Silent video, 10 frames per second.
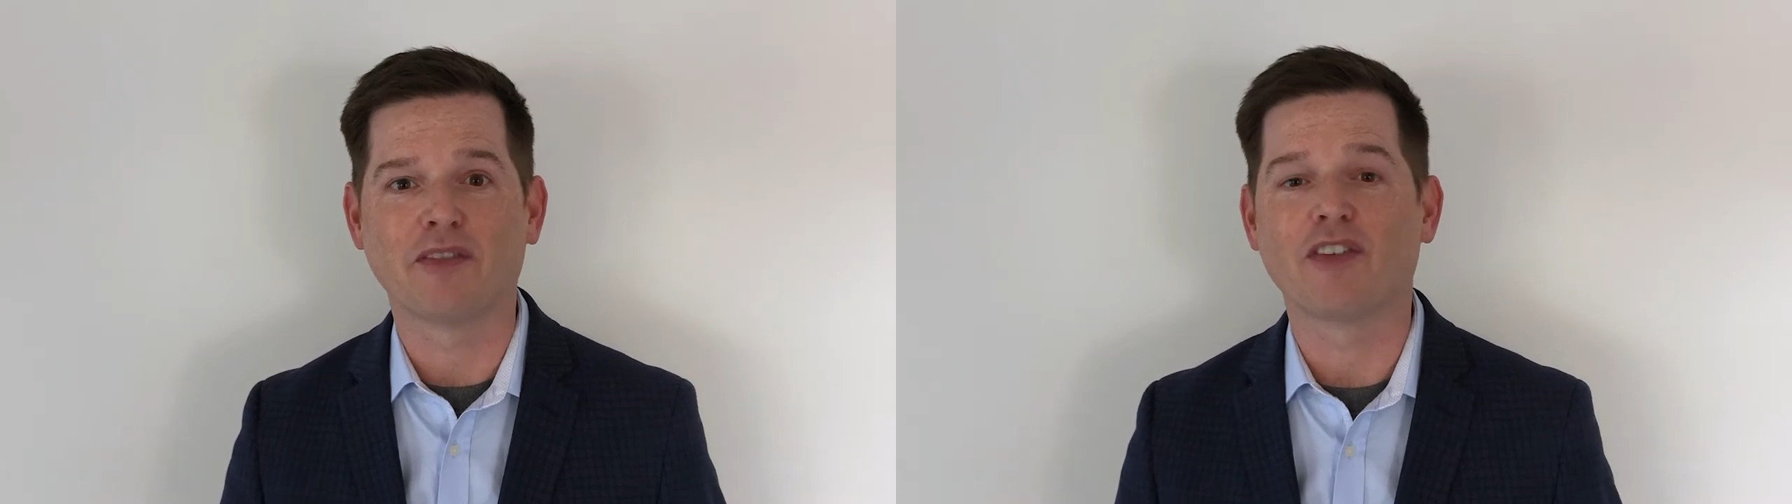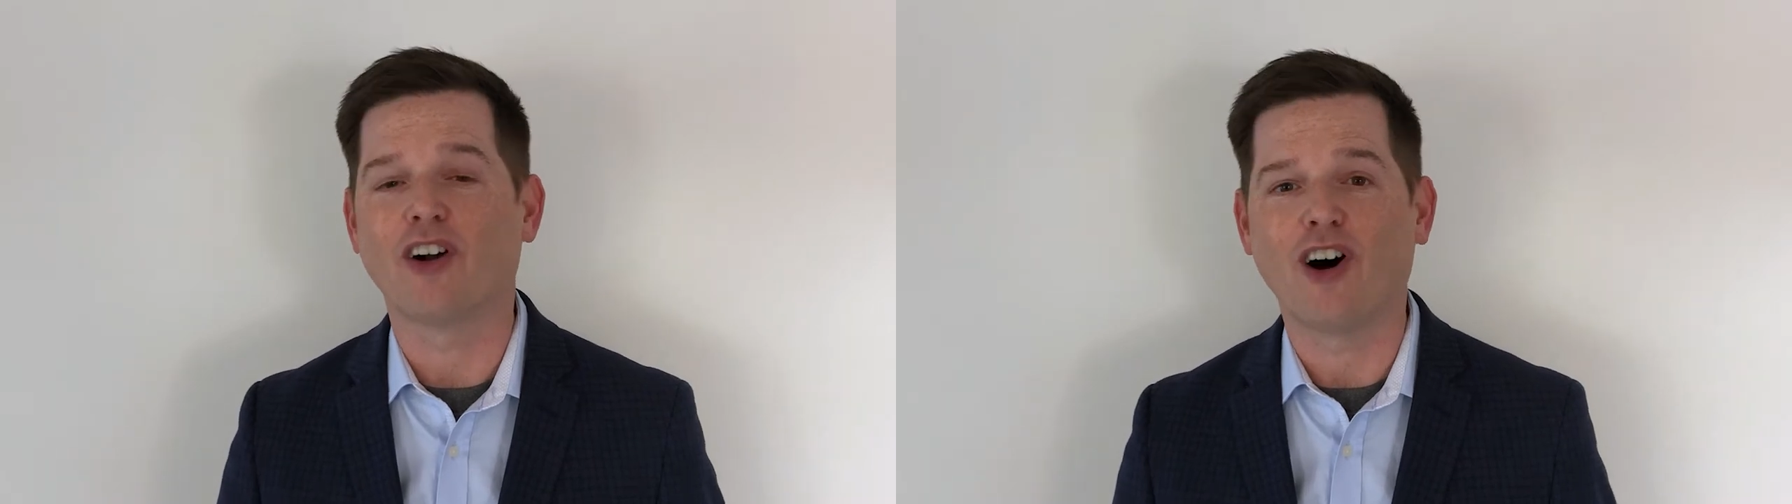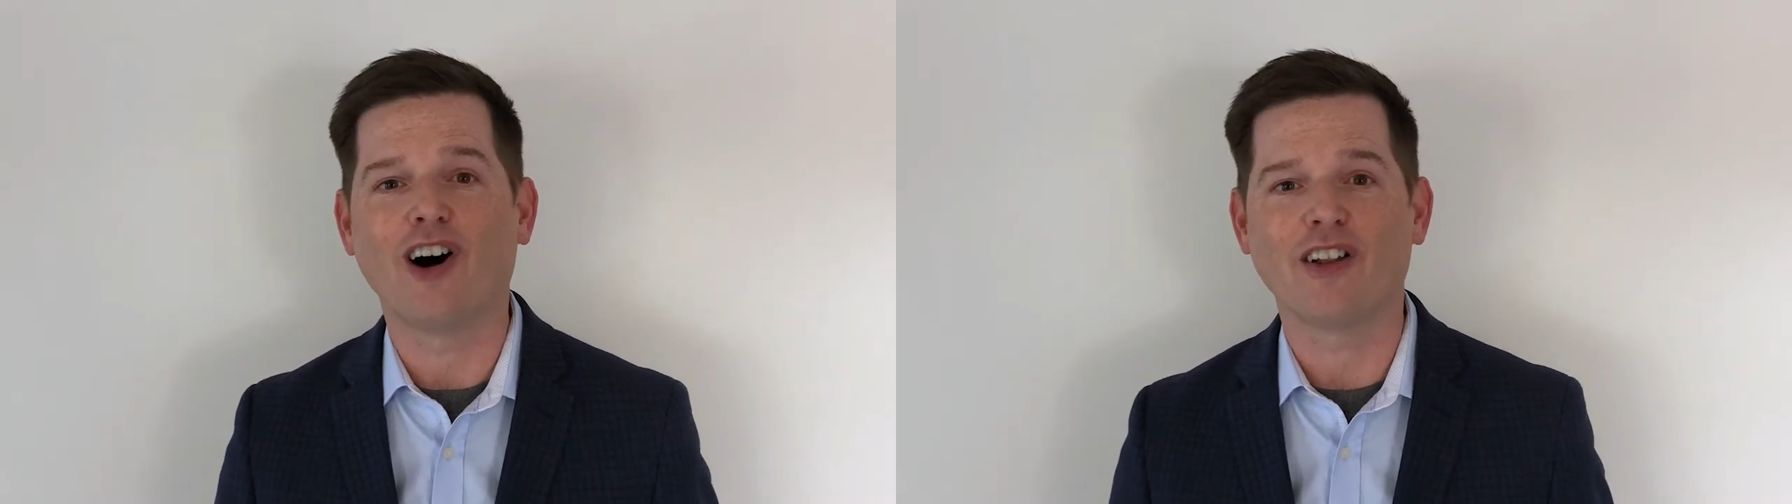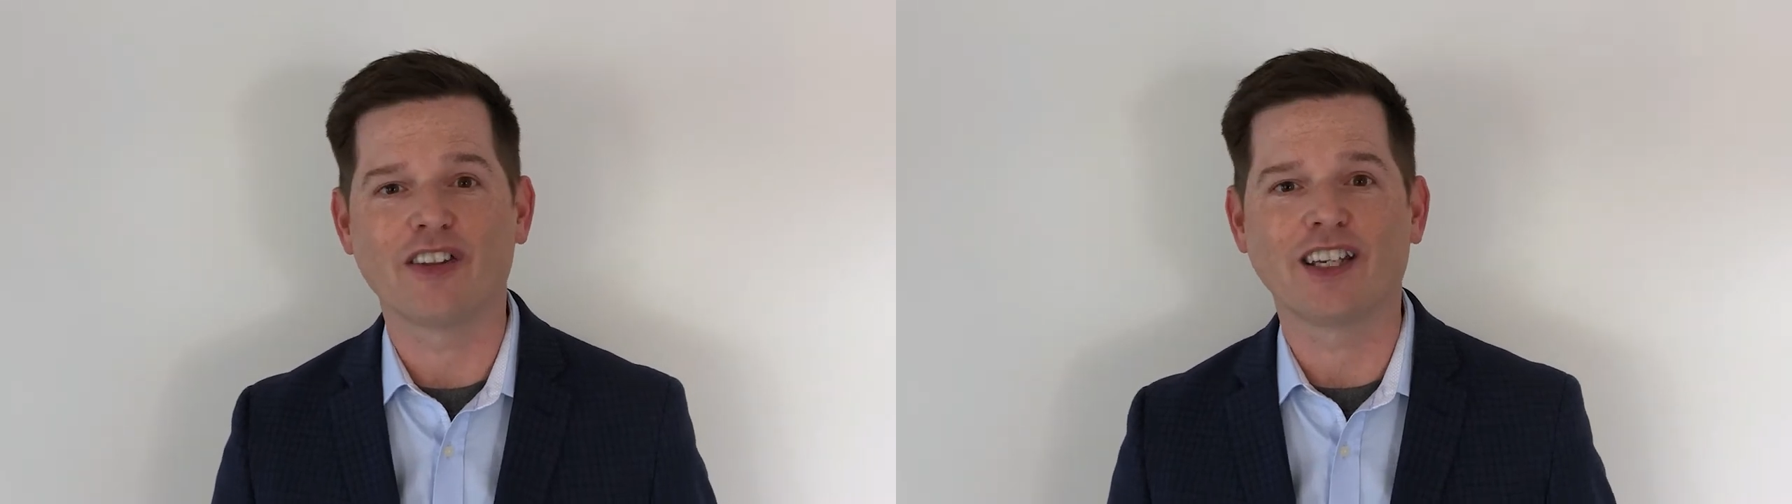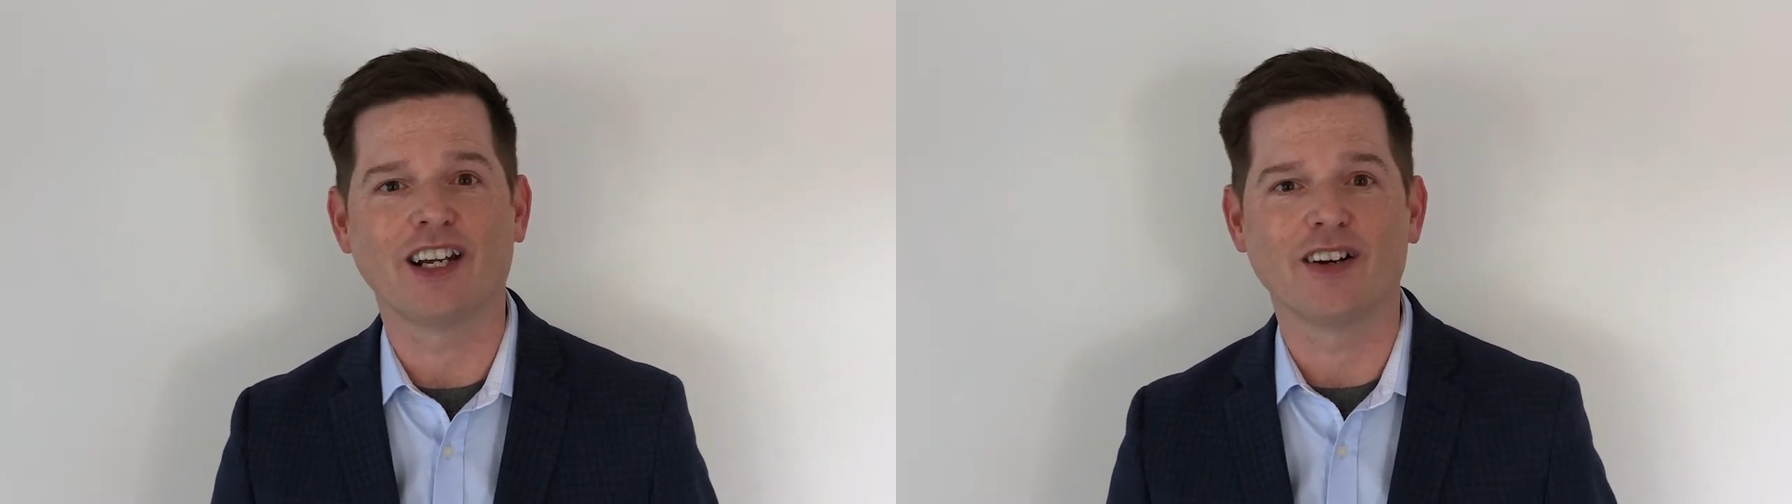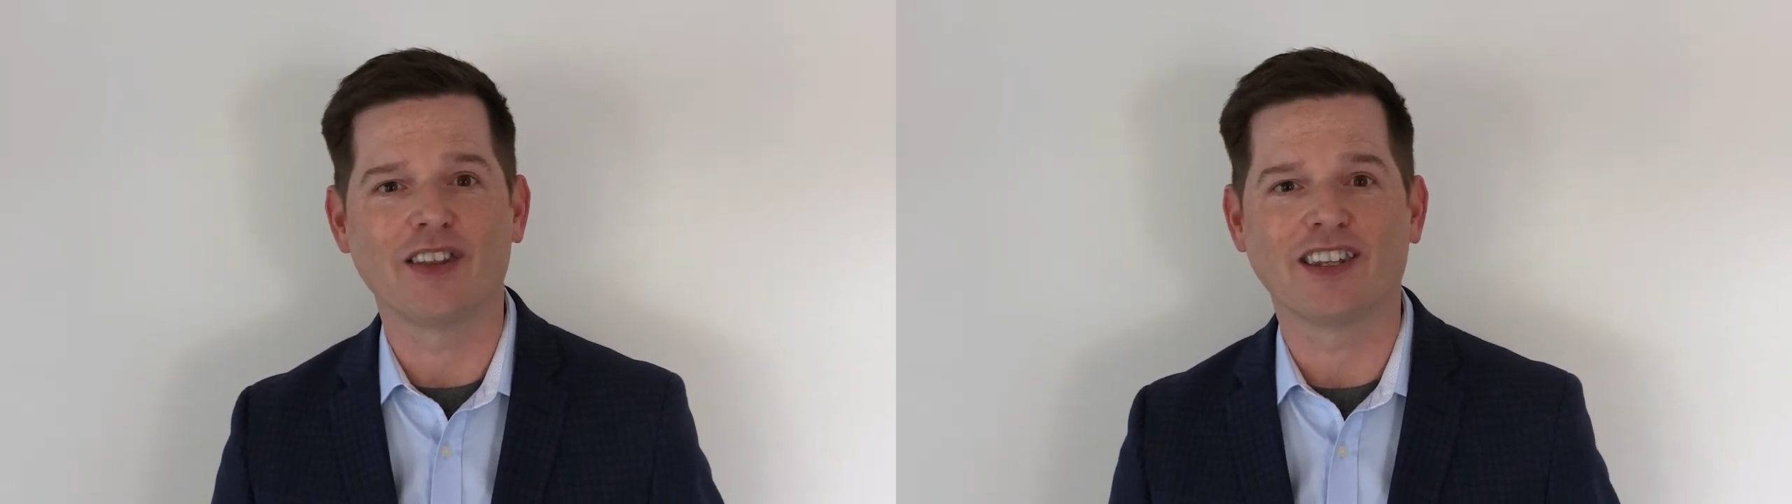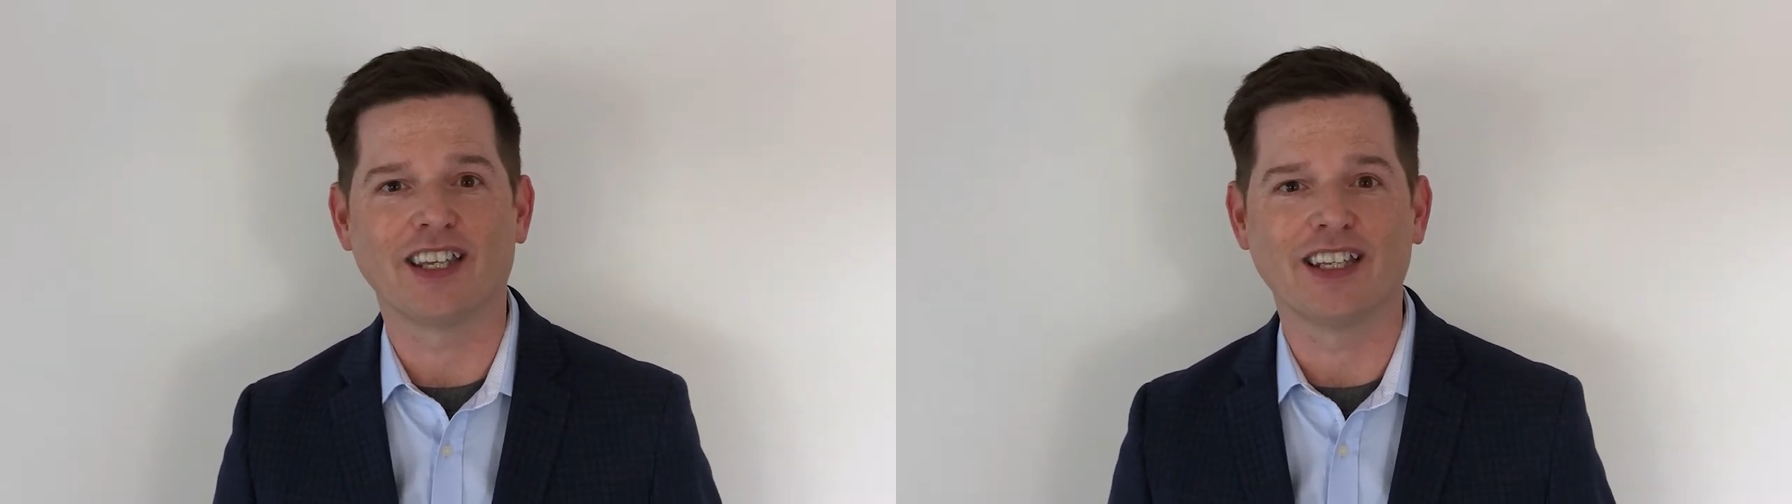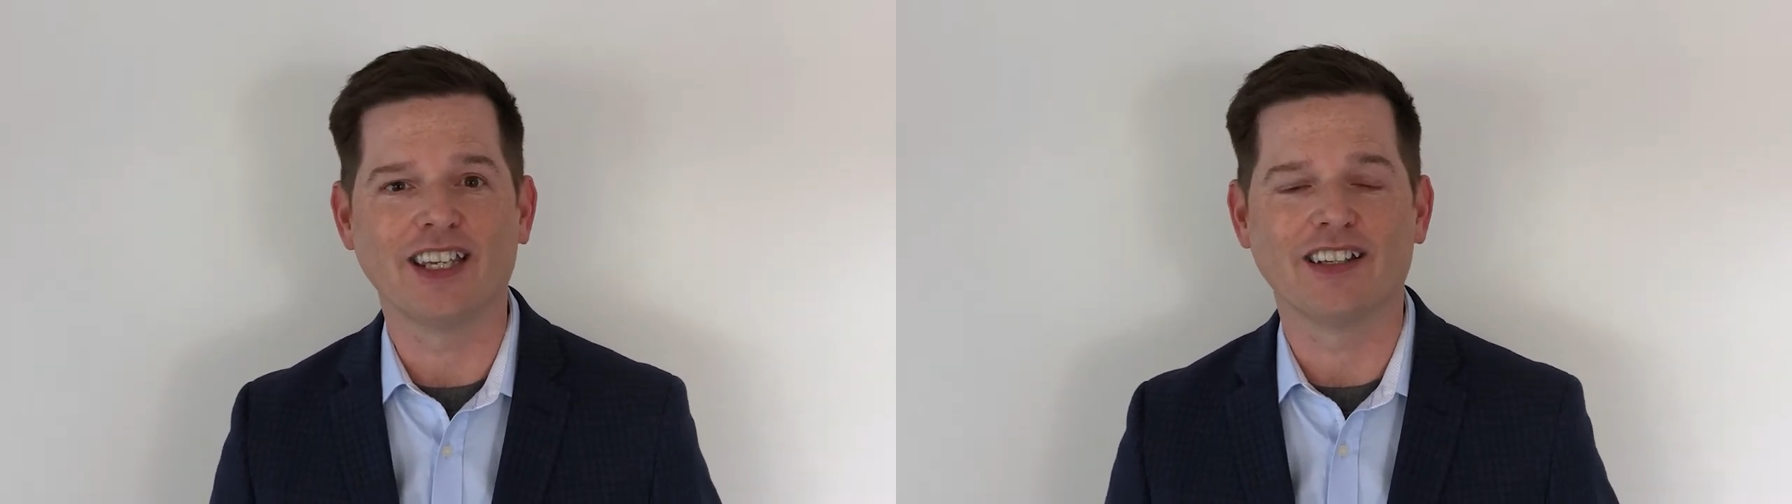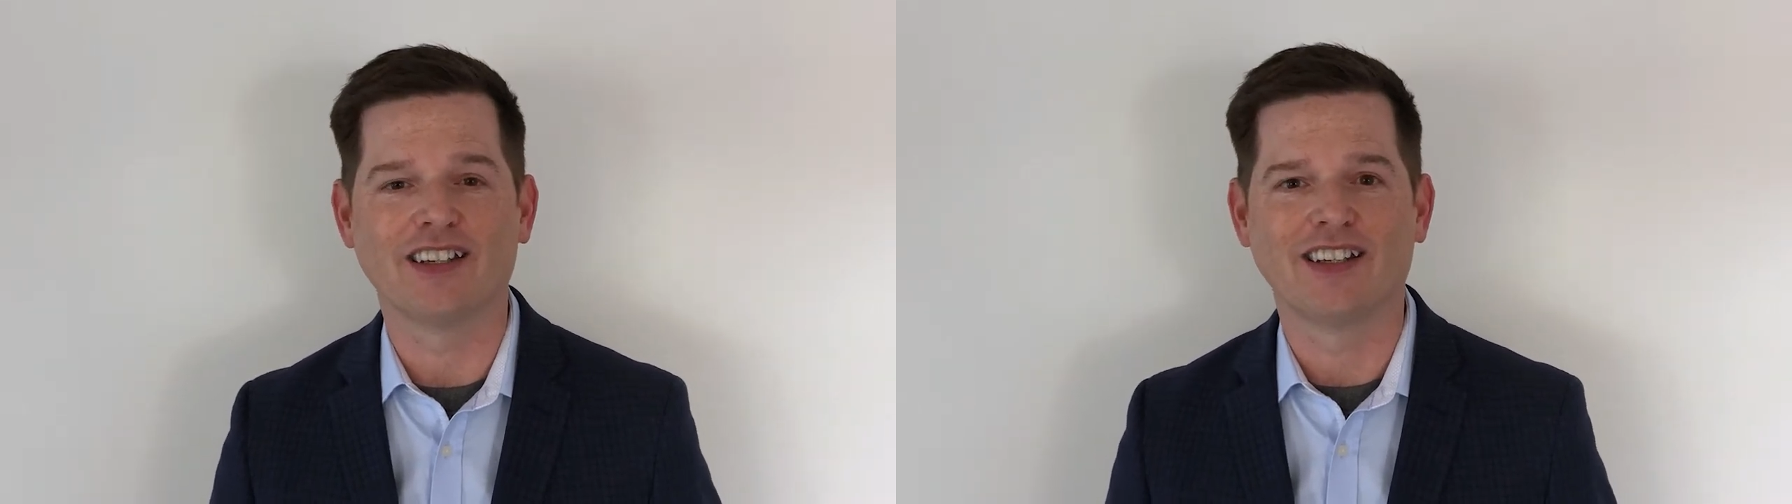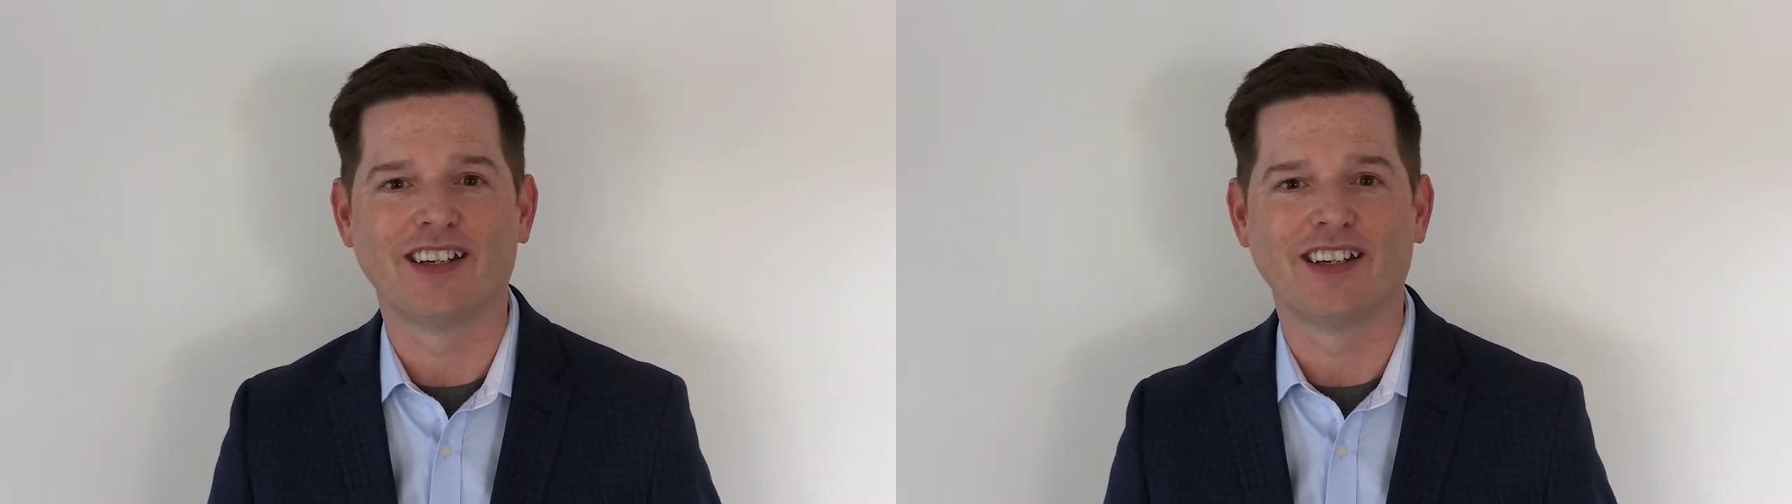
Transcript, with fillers: but for all the care that they need.